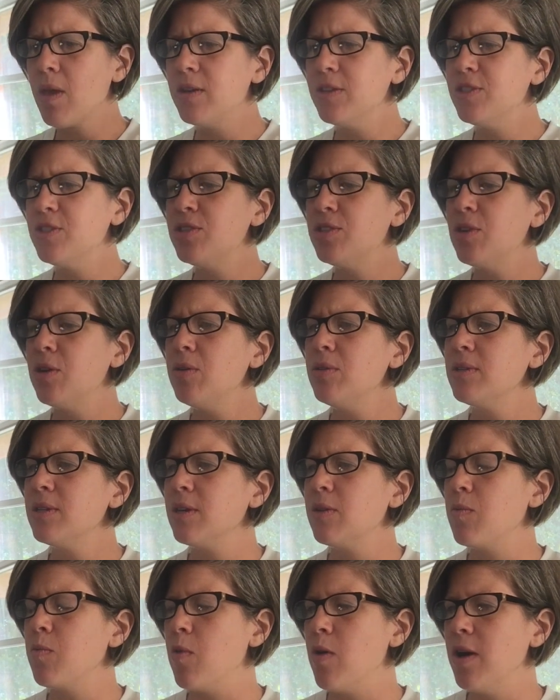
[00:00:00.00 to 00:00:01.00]
salt
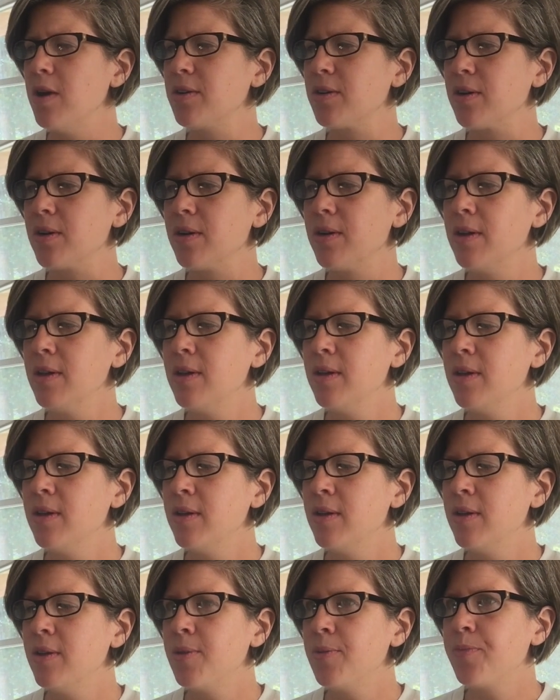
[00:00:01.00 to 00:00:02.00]
and water
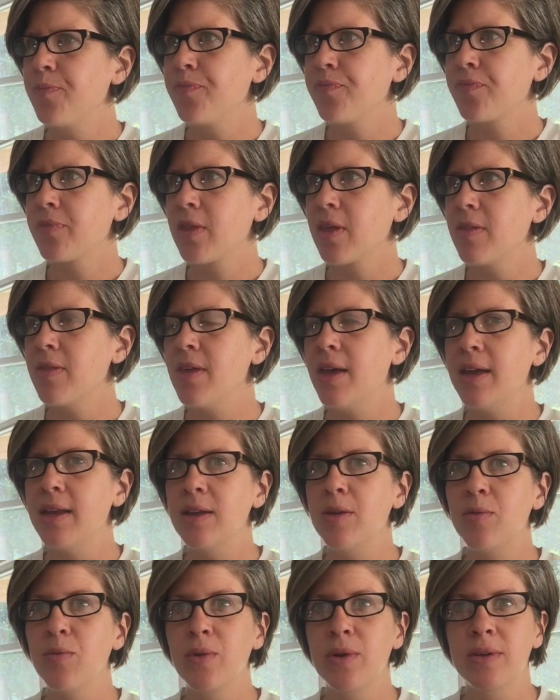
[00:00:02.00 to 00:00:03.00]
that
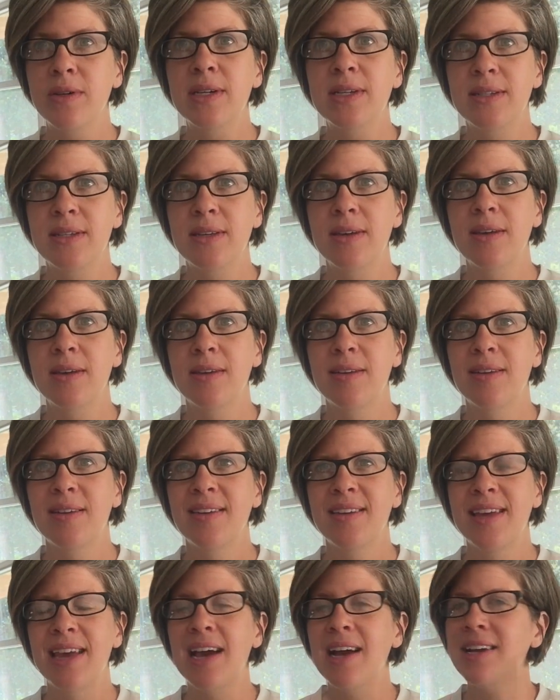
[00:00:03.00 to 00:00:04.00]
it really did,
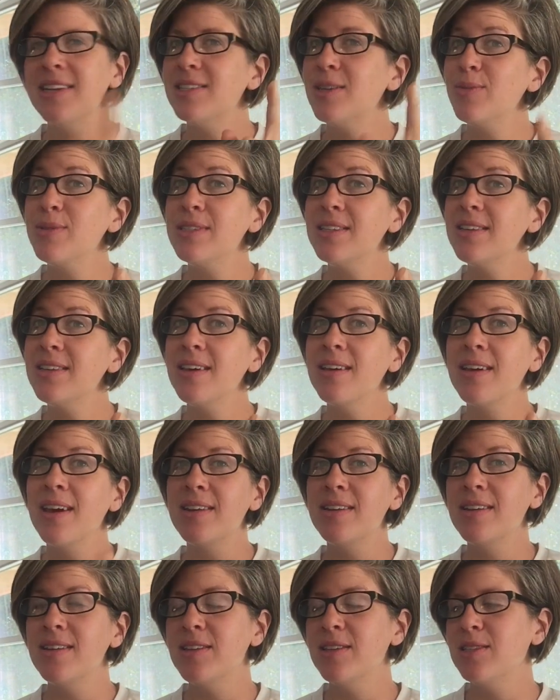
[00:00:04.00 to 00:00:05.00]
because I was thinking I
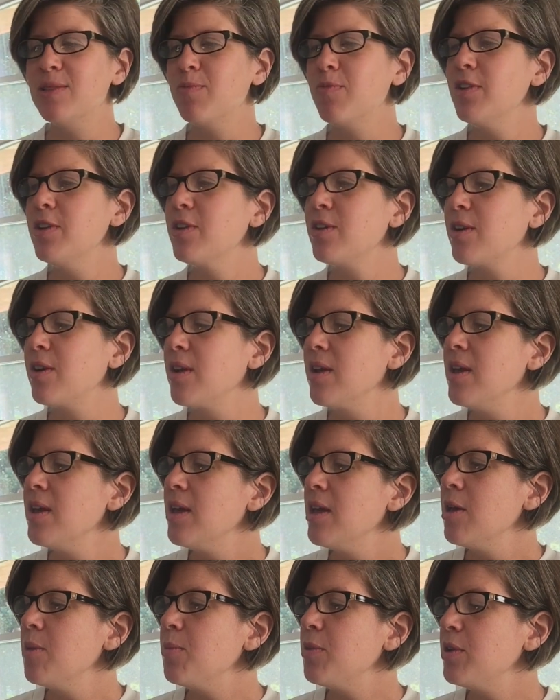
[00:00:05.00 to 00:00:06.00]
needed some vinegar.
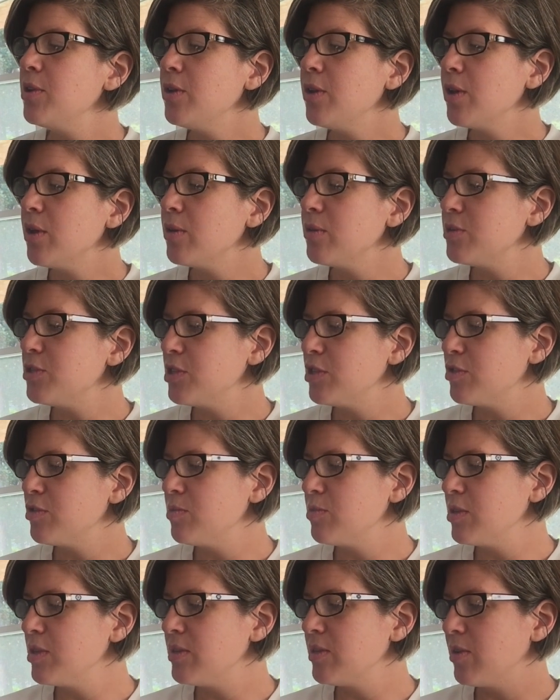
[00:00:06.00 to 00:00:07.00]
But no, just
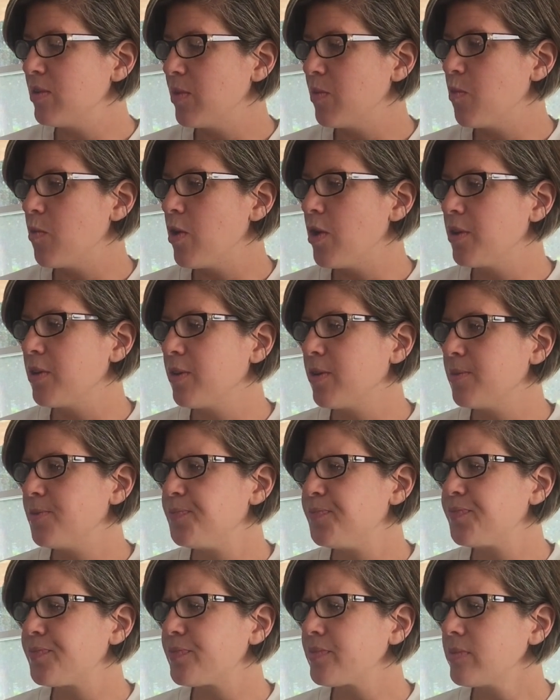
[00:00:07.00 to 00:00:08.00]
from the salt and water
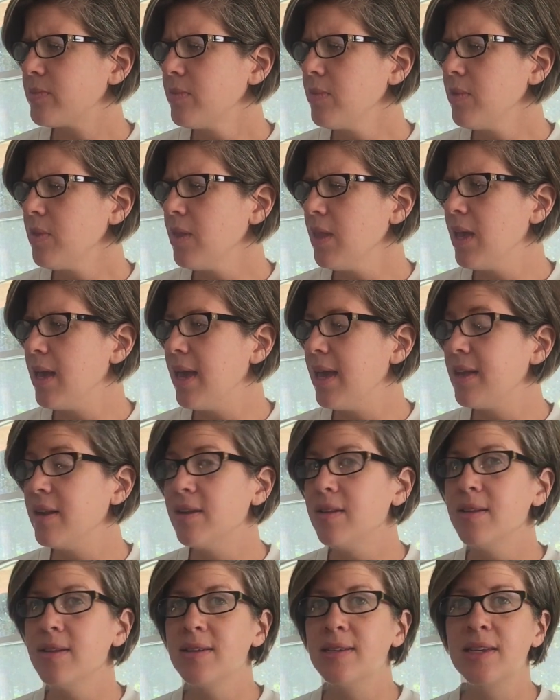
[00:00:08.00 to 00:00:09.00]

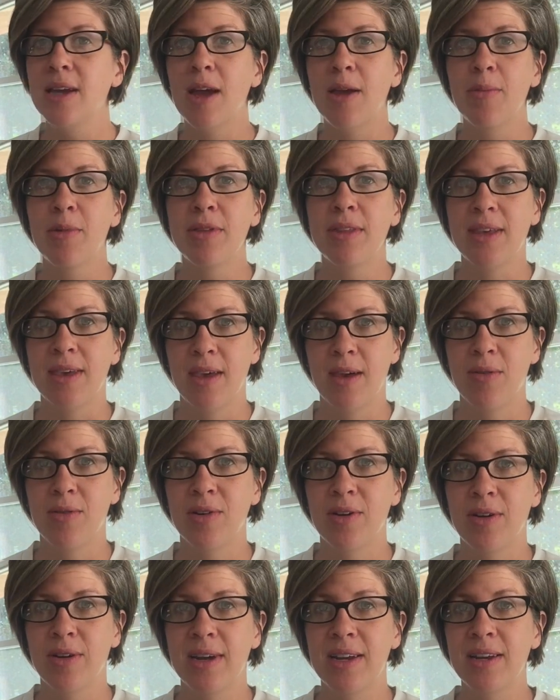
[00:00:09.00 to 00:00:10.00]
and time on the
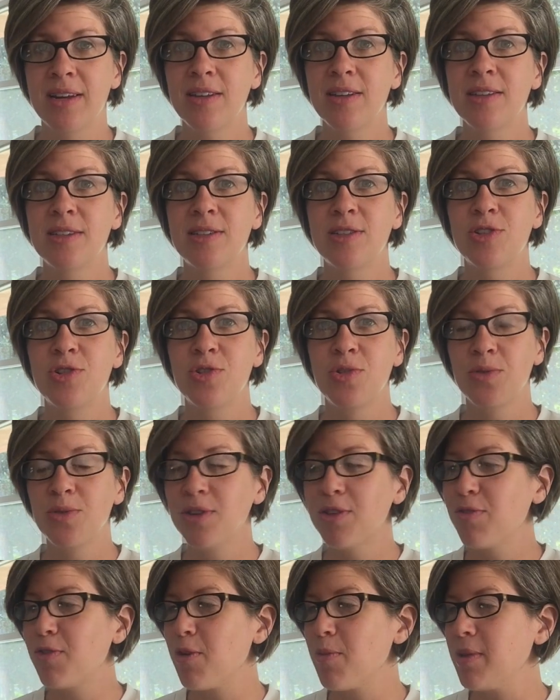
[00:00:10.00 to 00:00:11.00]
counter, it has
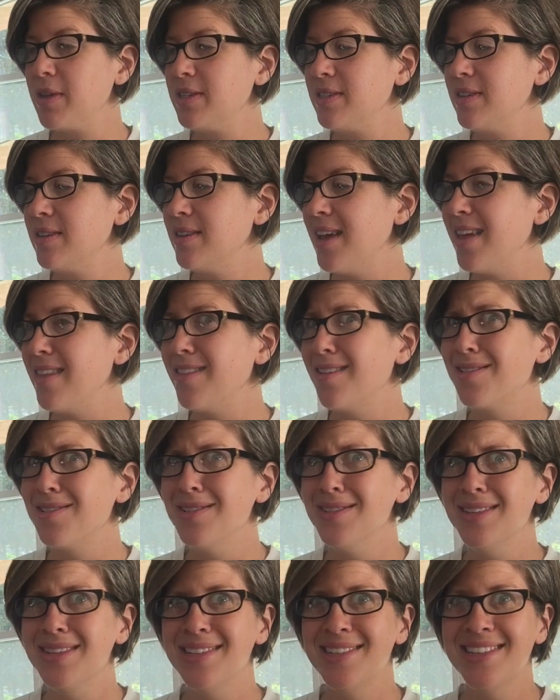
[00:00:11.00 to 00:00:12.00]
truly fermented, and they're
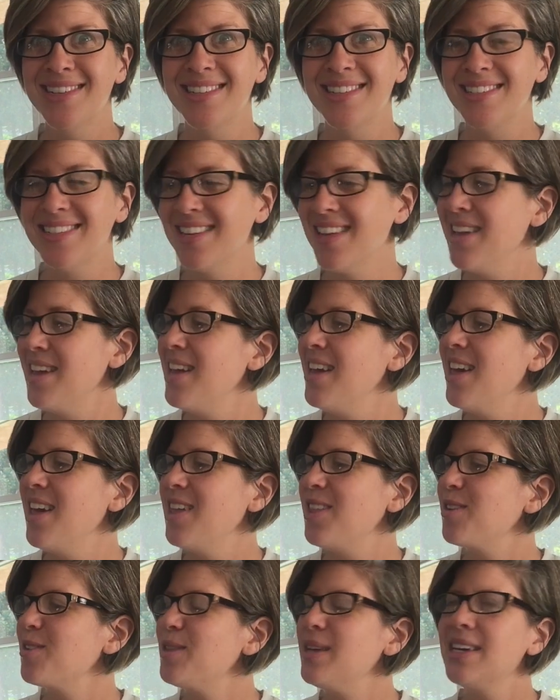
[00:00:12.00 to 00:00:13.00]
delicious.
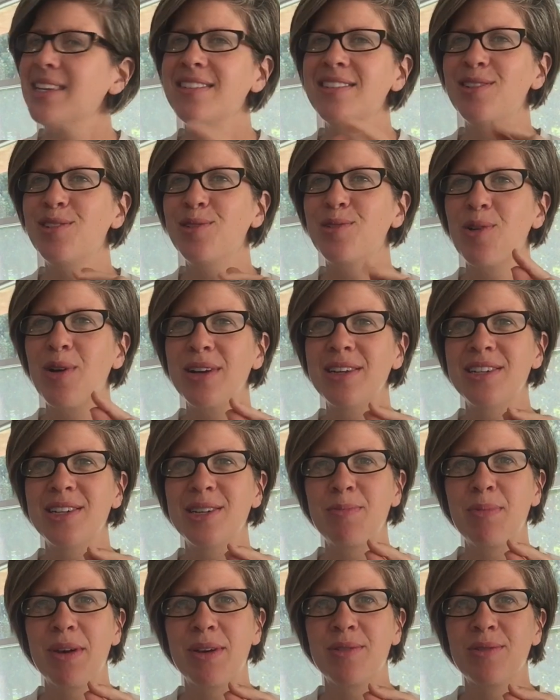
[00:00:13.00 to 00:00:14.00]
They're like little
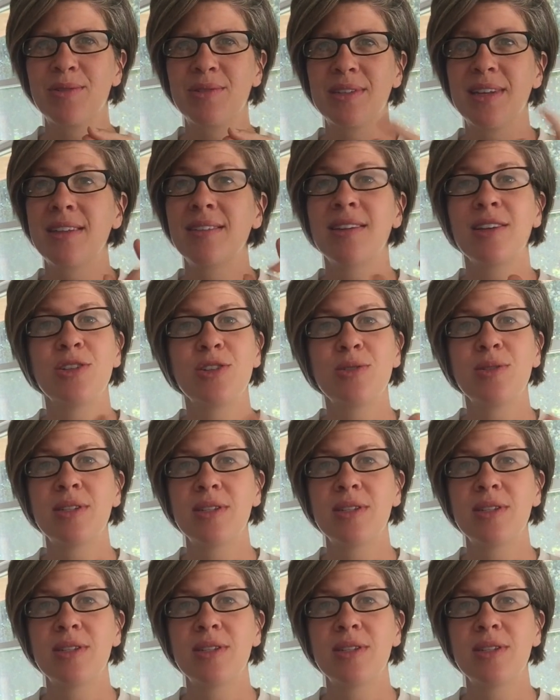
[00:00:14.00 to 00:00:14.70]
crunchy pickles, and they